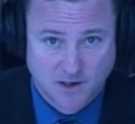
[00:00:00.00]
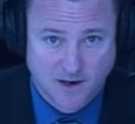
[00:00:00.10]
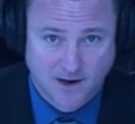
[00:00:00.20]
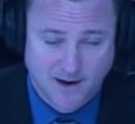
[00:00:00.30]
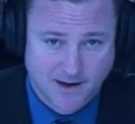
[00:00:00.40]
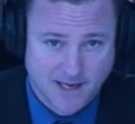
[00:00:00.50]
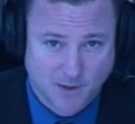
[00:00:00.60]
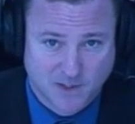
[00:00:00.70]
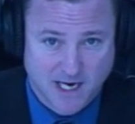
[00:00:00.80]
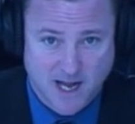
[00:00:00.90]
uh, he
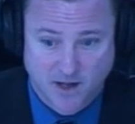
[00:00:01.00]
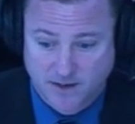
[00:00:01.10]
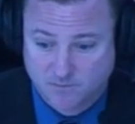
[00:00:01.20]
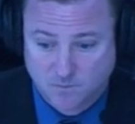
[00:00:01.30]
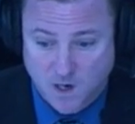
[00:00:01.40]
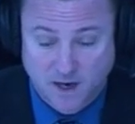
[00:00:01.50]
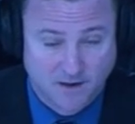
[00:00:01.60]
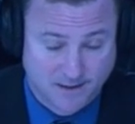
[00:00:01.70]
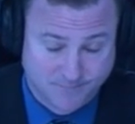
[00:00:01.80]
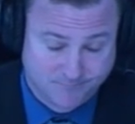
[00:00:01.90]
helped a guy like,
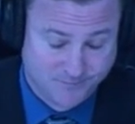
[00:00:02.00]
uh,